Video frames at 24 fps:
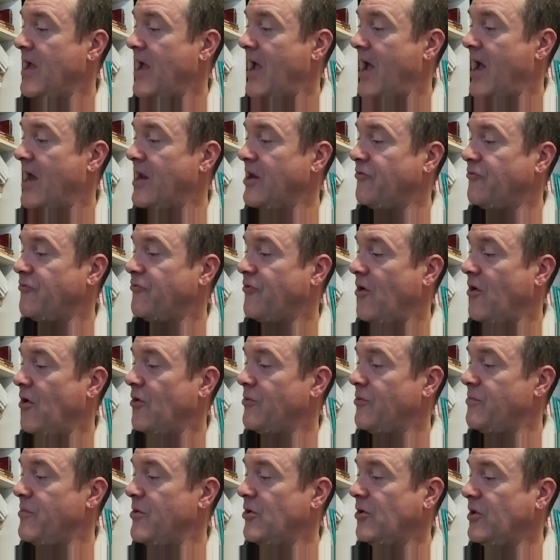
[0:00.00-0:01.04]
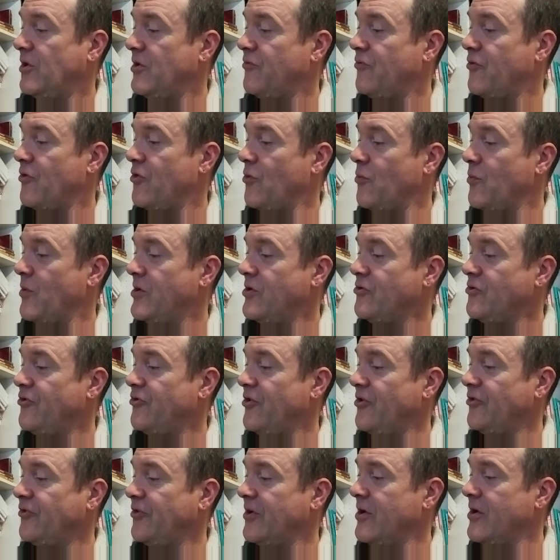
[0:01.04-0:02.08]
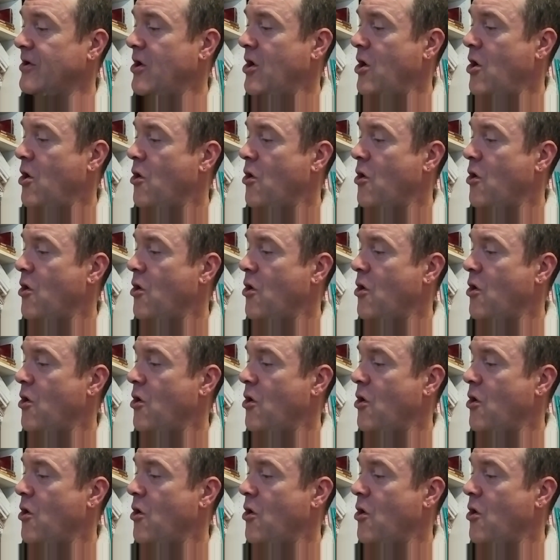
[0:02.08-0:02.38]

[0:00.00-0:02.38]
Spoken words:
Had he fallen merely for the window dressing?